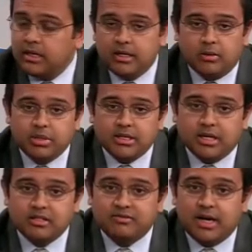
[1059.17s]
Now,
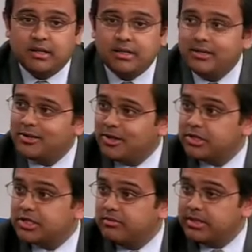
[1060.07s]
pentoxifylline and
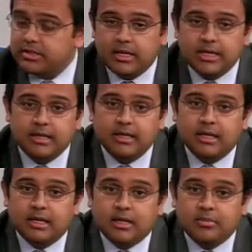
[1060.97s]
others have been studied.
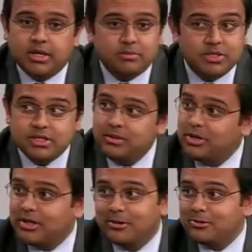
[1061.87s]
Compared to placebo,
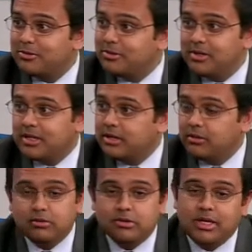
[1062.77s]
they
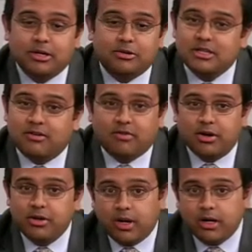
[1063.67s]
don't increase how far
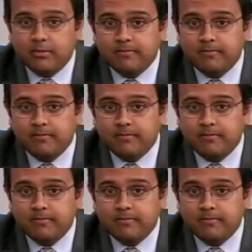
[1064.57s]
you walk.